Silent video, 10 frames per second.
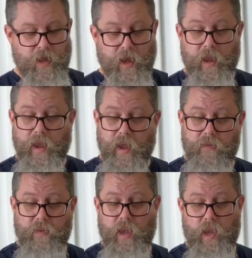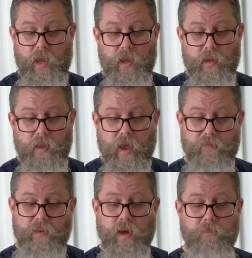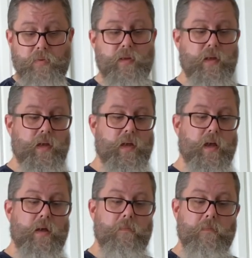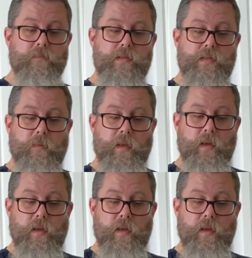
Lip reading: I have a half cup semi